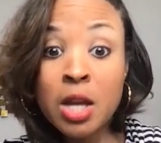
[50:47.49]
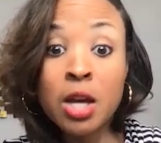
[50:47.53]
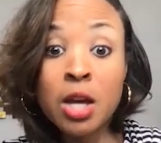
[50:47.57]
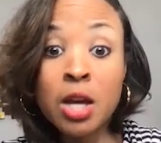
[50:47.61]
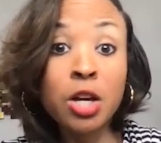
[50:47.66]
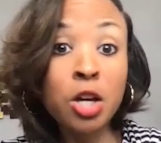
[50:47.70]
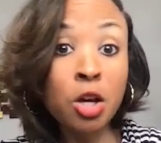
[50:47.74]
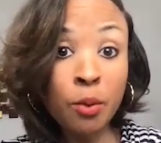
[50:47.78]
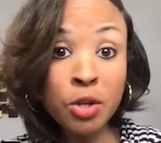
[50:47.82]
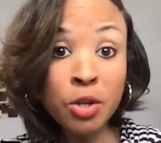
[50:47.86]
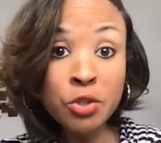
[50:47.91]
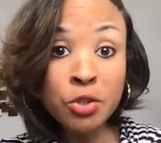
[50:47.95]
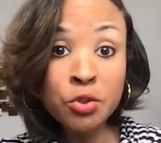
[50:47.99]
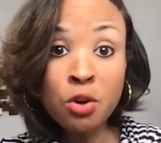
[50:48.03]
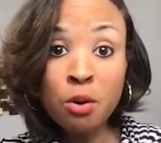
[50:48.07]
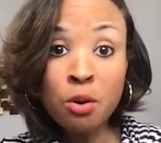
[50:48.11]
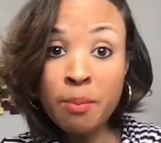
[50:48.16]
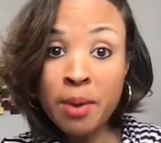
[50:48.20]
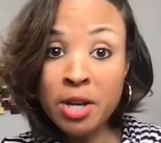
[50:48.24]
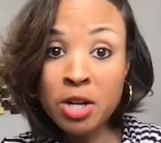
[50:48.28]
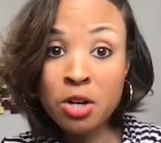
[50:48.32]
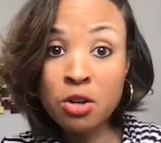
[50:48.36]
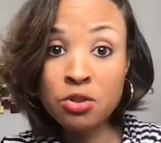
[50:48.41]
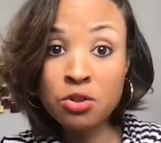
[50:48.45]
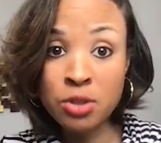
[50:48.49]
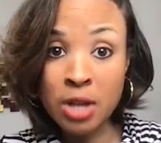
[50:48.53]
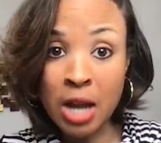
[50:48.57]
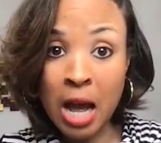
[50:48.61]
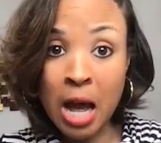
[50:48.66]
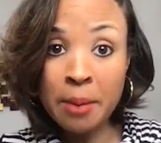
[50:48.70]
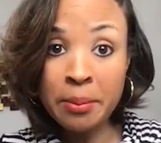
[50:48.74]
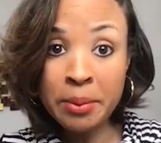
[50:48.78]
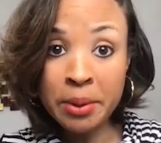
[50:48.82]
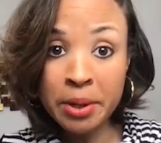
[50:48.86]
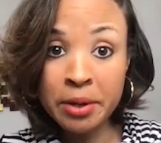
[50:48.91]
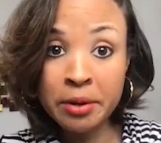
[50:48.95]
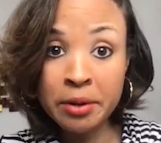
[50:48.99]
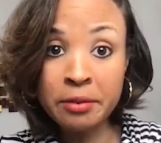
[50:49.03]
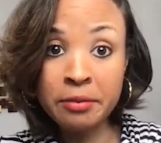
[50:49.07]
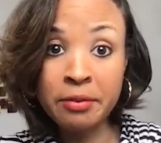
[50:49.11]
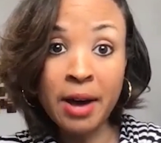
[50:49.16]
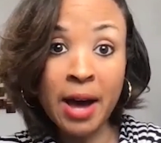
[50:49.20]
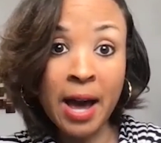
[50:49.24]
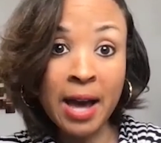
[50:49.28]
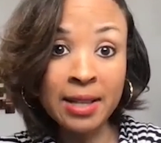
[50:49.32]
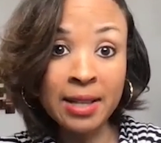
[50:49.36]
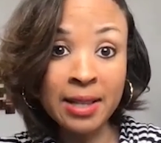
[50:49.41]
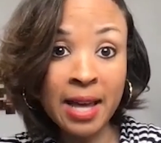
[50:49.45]
Could we do a better job of
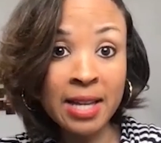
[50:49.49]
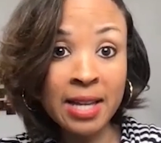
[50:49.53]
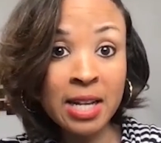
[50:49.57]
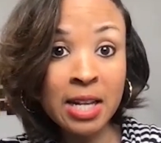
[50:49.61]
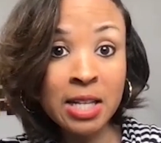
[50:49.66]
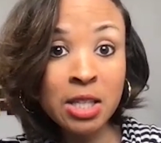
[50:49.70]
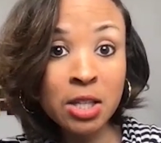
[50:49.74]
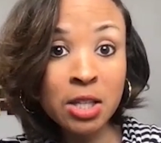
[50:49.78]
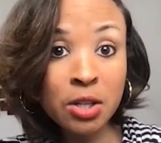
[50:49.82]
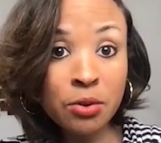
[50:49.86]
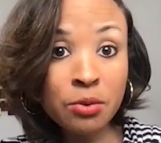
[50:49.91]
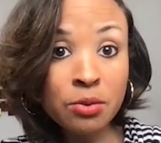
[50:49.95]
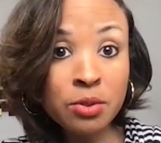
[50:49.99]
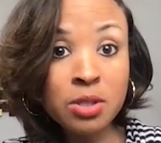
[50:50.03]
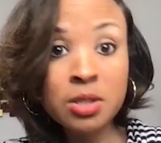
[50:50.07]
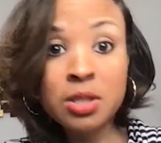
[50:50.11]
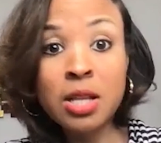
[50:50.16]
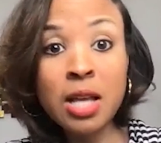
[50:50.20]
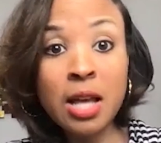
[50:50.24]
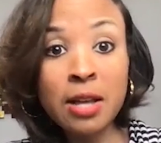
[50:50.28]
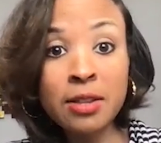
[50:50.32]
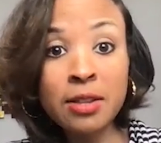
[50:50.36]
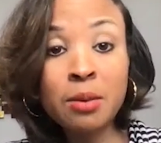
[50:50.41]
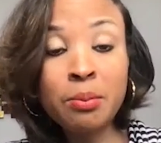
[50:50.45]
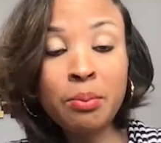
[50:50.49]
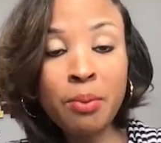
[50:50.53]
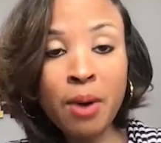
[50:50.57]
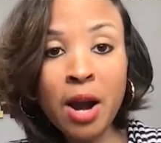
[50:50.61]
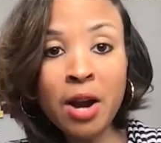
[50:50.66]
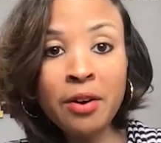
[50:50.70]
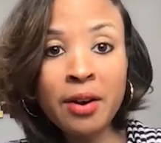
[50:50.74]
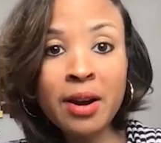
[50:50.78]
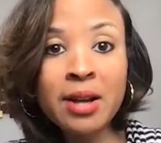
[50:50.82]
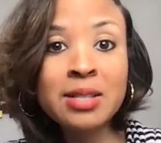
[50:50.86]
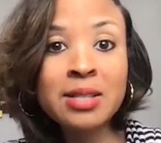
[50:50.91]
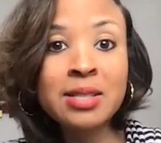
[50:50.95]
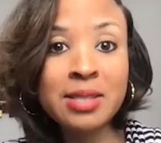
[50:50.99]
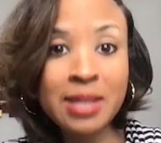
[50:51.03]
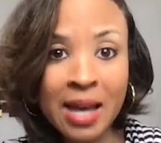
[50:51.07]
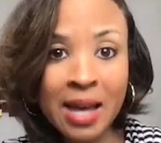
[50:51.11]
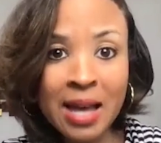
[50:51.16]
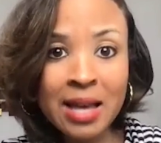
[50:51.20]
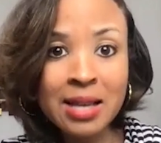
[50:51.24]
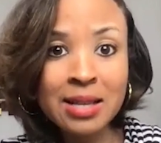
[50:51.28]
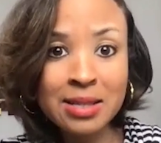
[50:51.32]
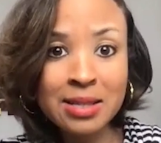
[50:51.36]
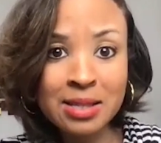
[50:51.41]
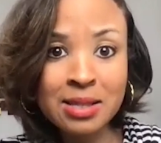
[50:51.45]
highlighting the progress?
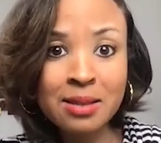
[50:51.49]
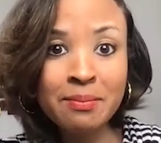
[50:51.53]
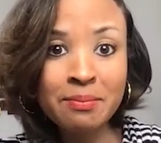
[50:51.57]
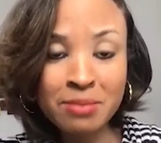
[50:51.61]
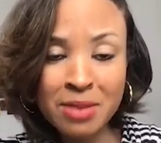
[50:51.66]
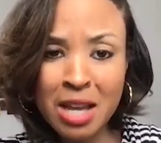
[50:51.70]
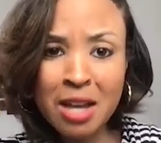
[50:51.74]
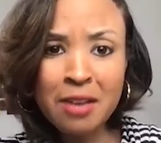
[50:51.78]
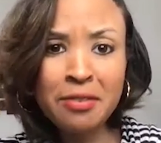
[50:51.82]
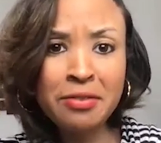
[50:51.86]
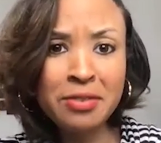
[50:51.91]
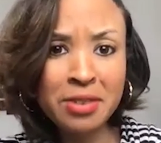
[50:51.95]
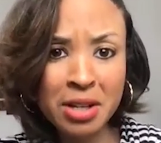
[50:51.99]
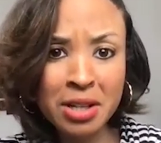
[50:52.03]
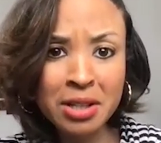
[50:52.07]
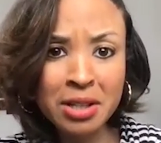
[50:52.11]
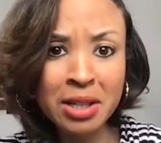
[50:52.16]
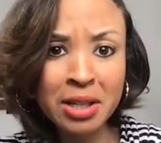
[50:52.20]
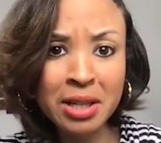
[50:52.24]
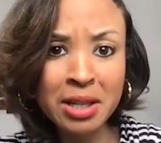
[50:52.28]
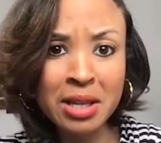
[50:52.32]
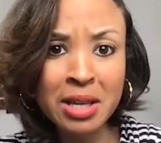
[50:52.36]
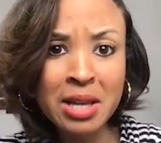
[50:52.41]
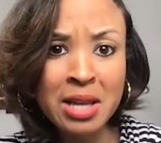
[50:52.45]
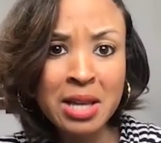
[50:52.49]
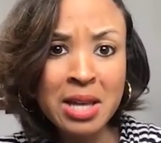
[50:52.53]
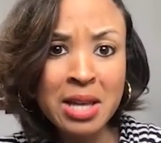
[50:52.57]
Yes, definitely.